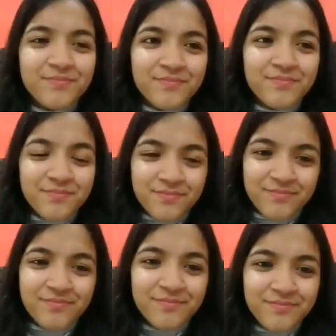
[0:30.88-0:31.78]

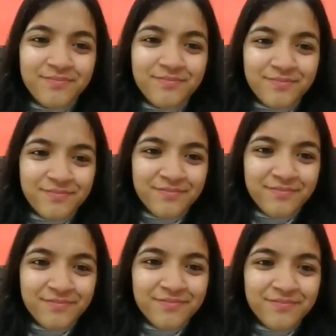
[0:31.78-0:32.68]

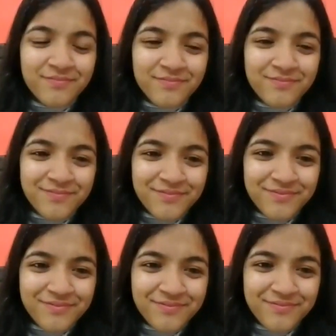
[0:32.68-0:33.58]

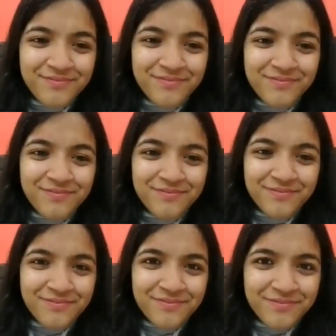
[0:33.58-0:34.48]

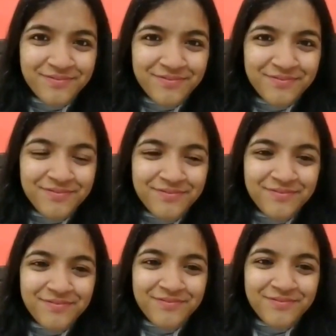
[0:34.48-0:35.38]

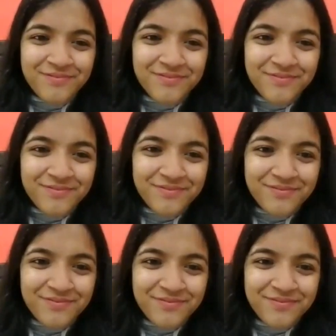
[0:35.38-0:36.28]

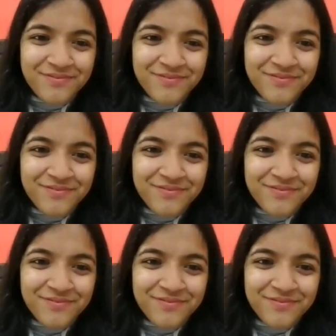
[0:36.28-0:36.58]
No words are spoken by the person on screen.